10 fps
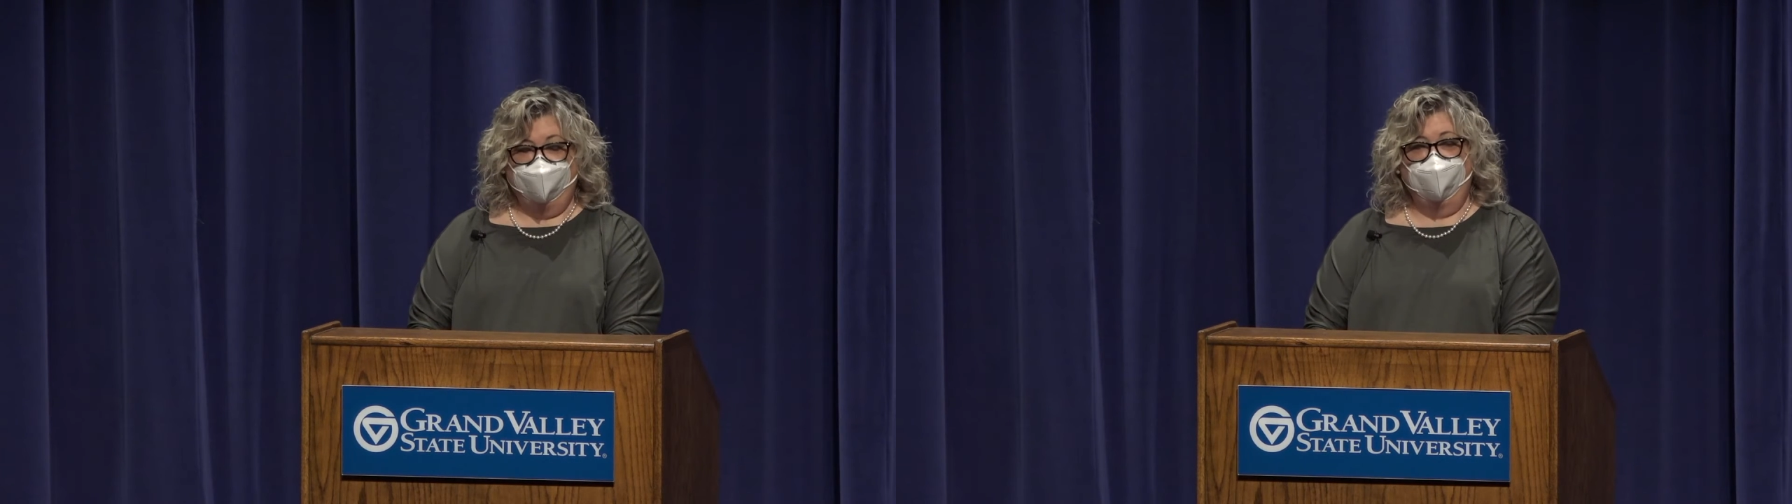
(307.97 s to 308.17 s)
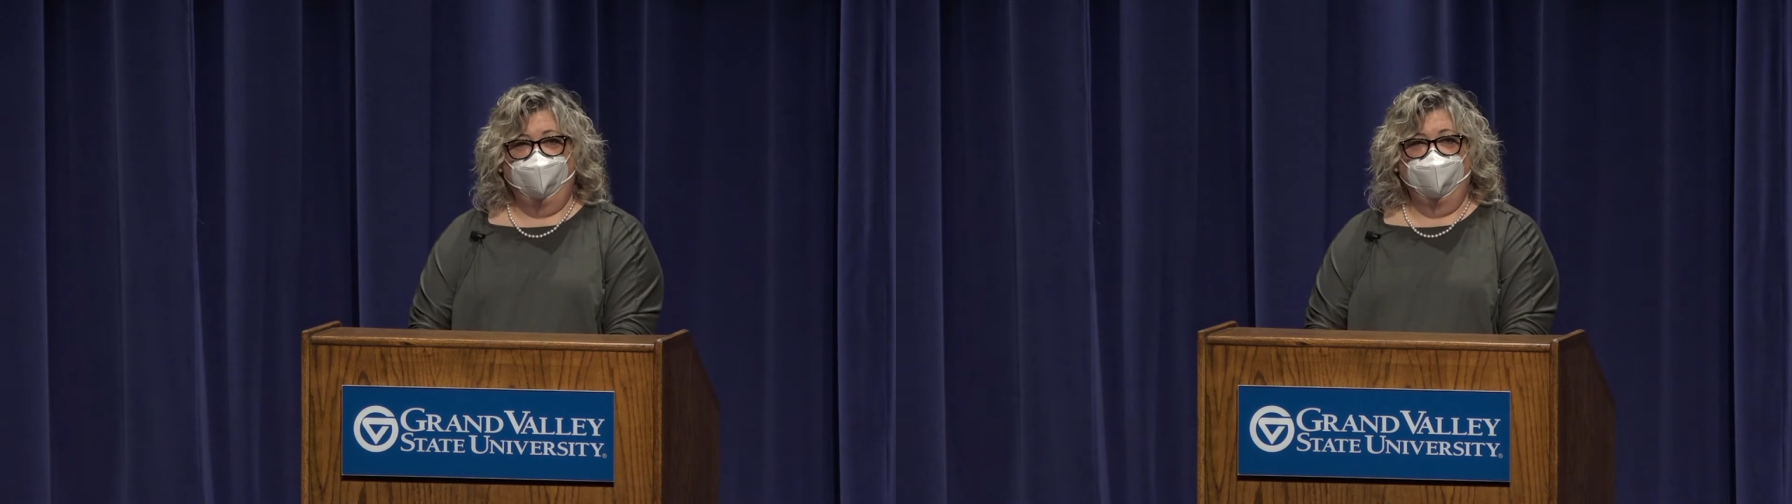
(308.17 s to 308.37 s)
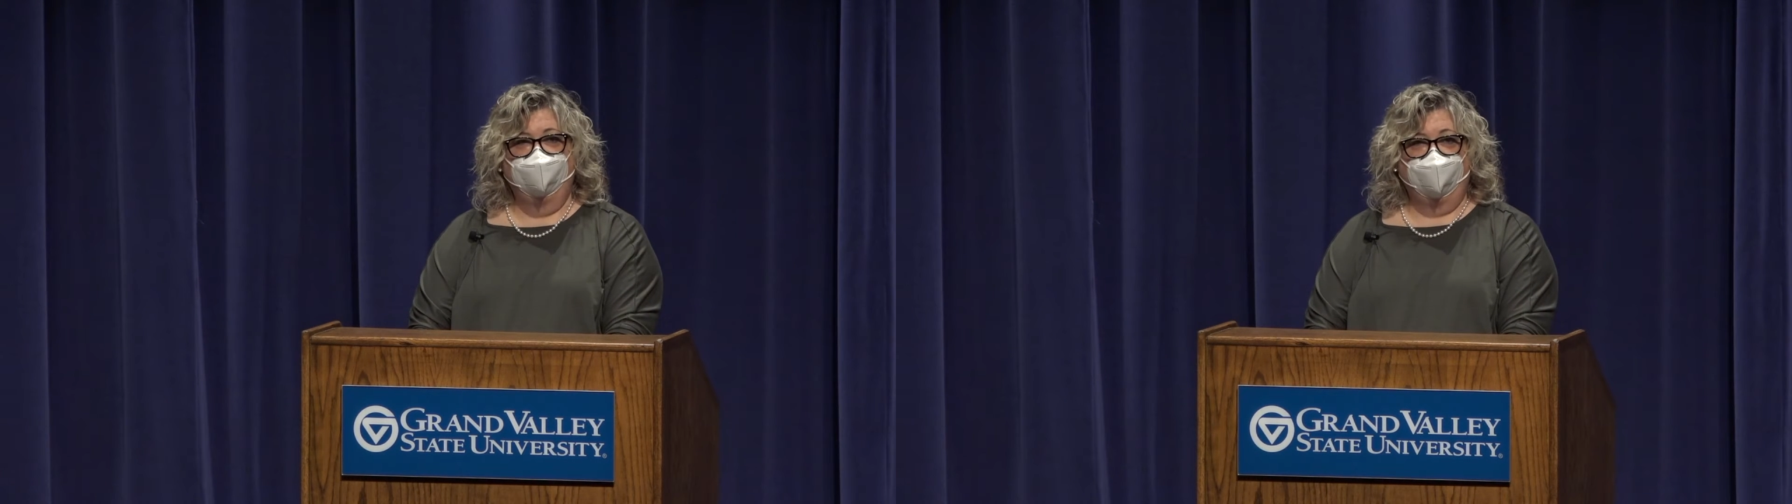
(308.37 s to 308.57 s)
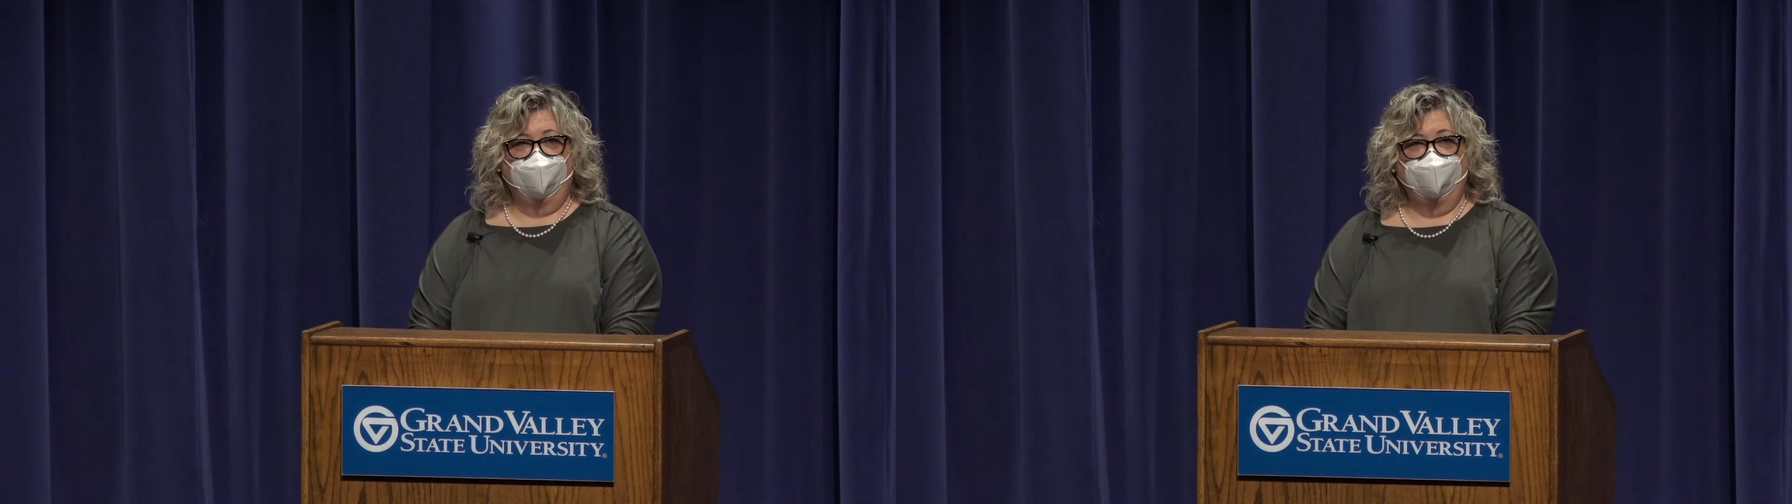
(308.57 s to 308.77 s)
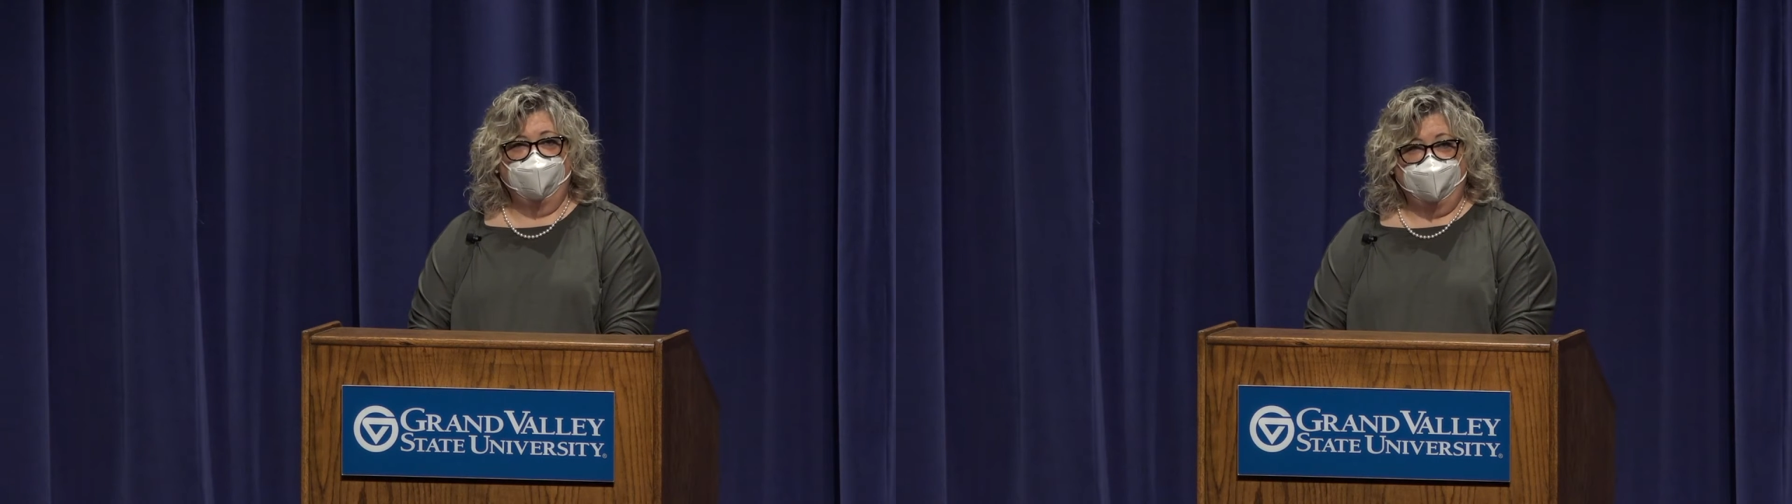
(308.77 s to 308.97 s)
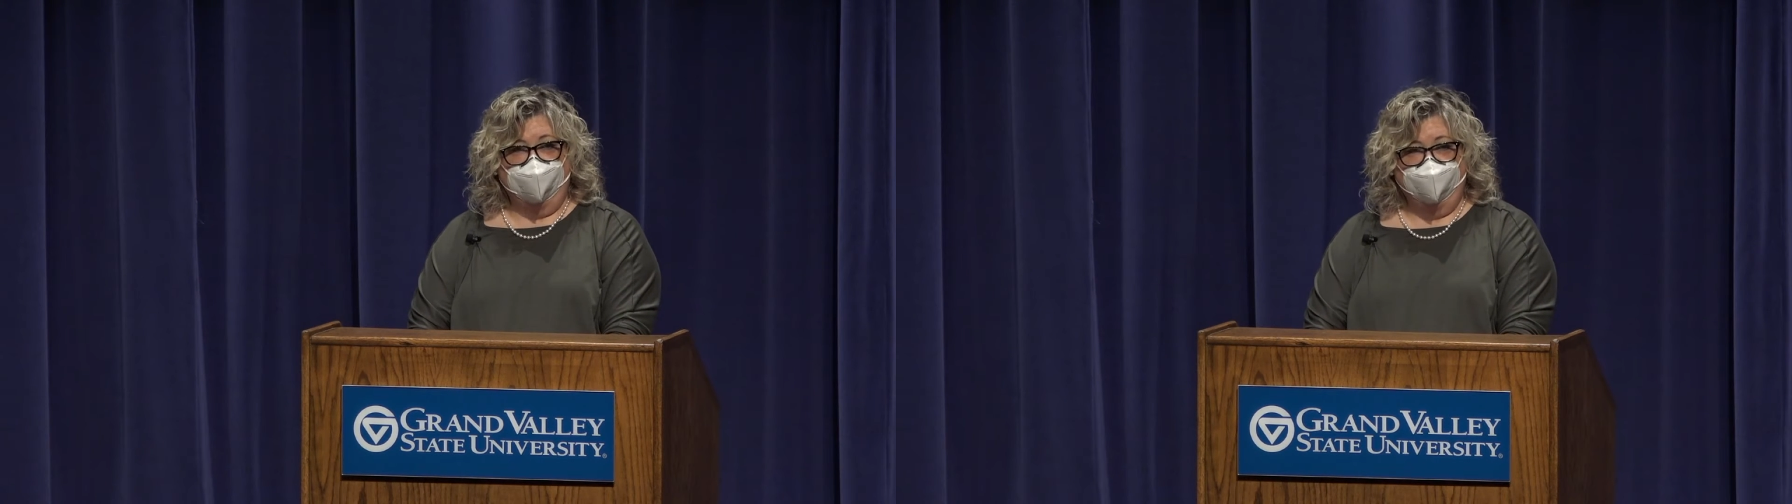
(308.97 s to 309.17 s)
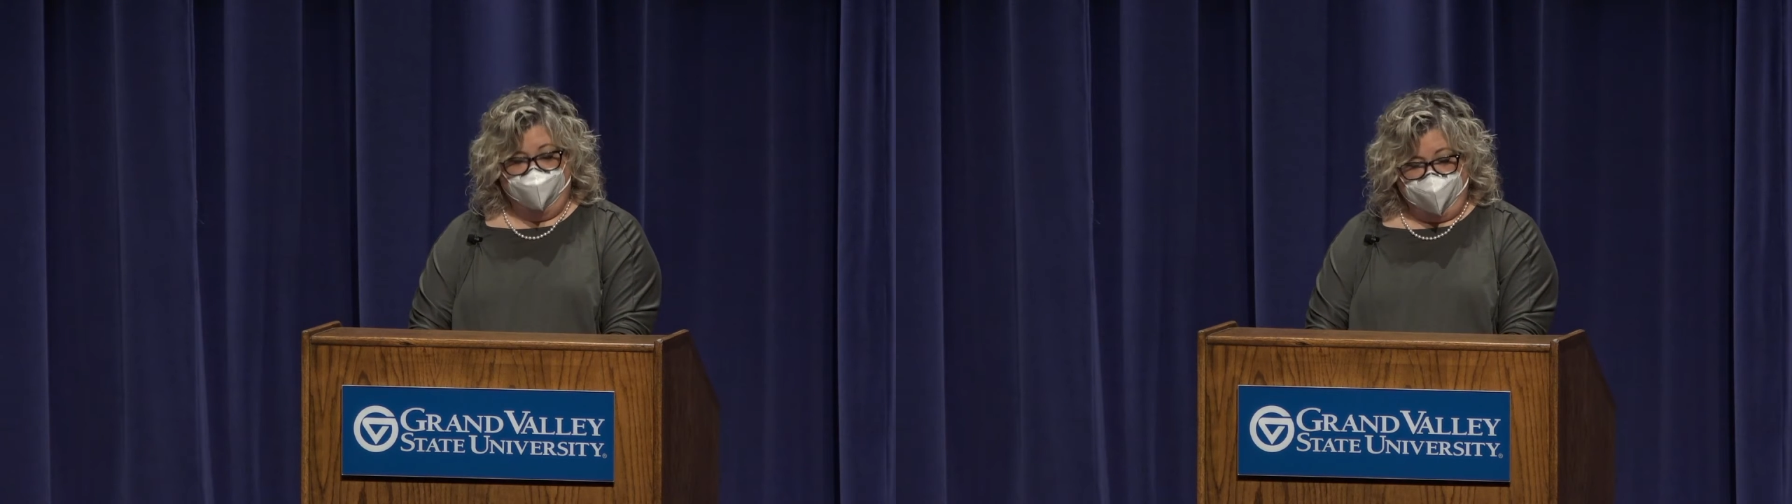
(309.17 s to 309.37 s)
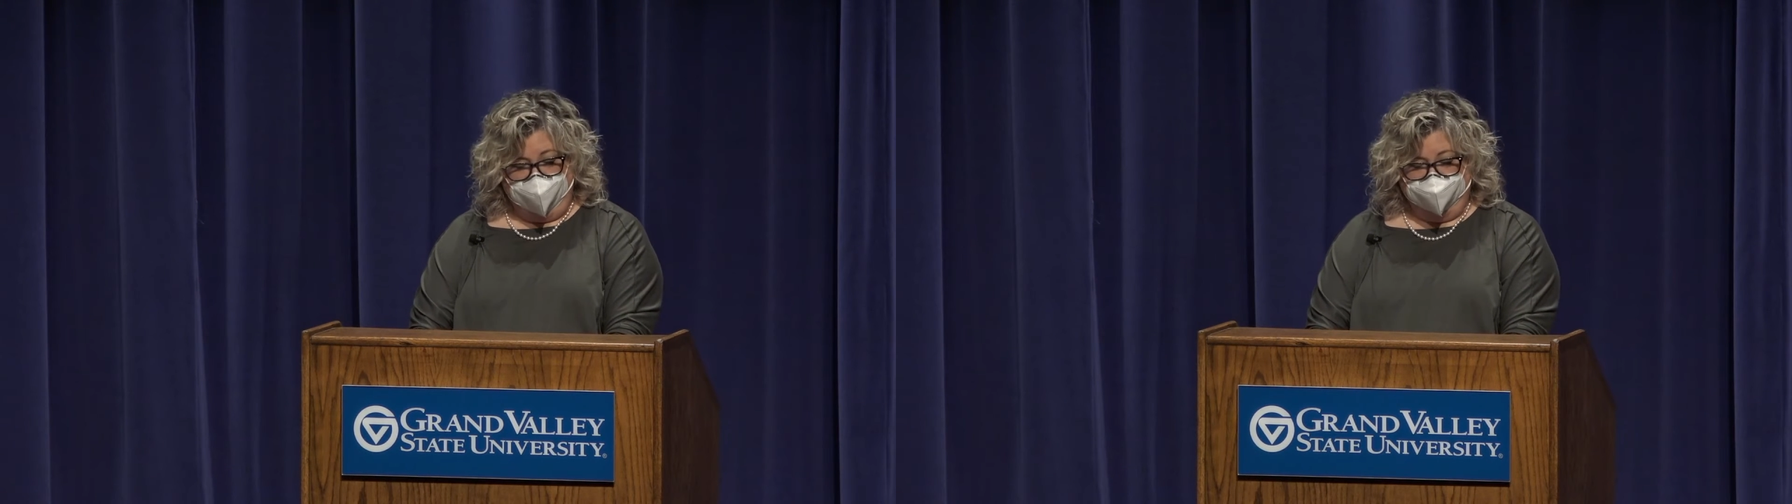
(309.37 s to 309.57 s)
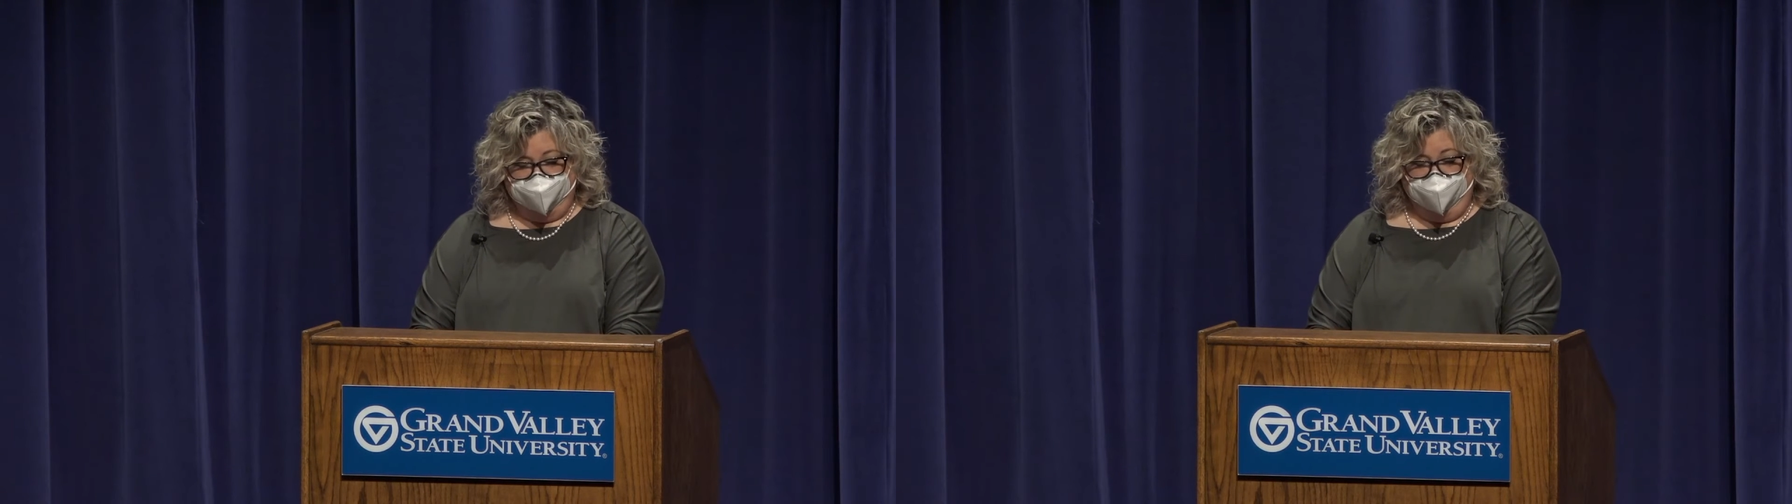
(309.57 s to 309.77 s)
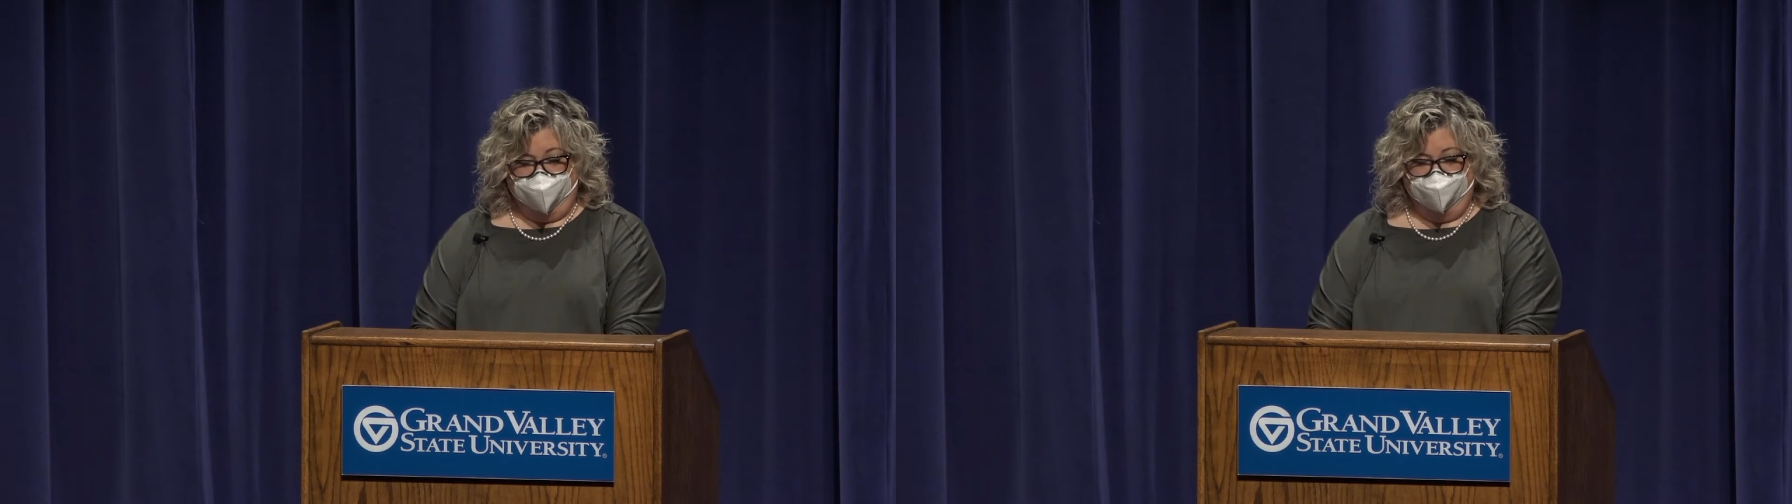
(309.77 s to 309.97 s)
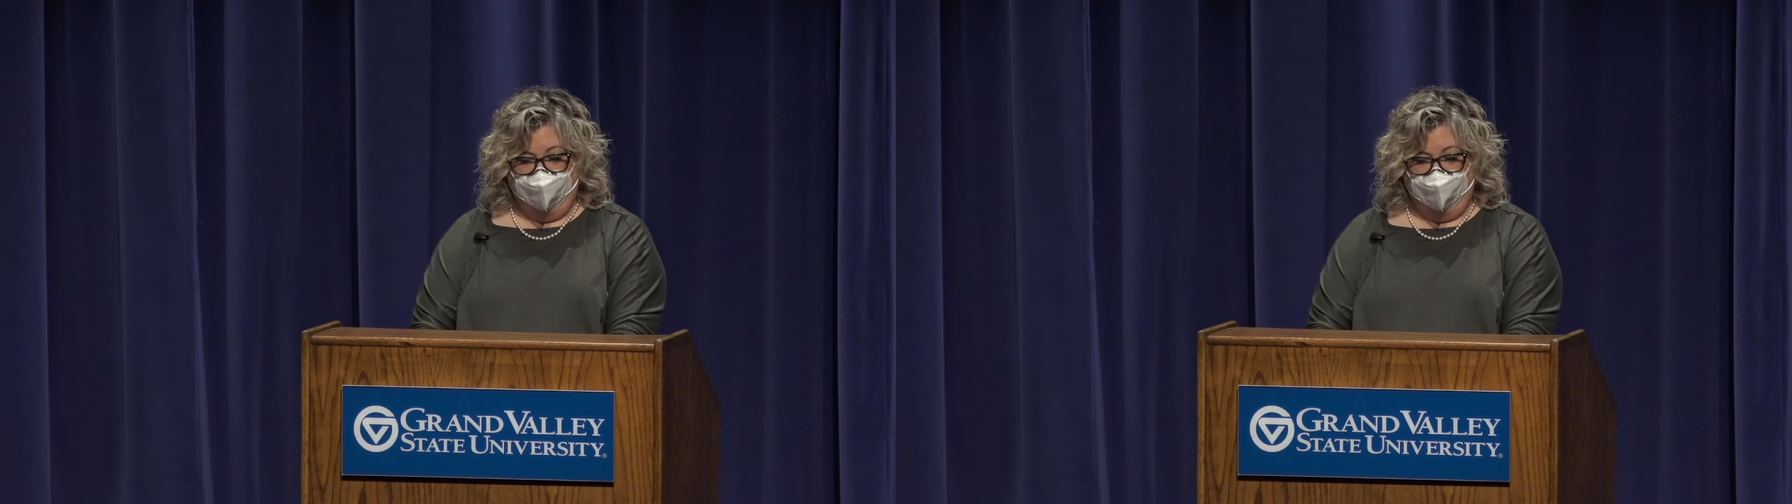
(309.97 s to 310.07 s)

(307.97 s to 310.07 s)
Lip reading: of coming forth in their humanity,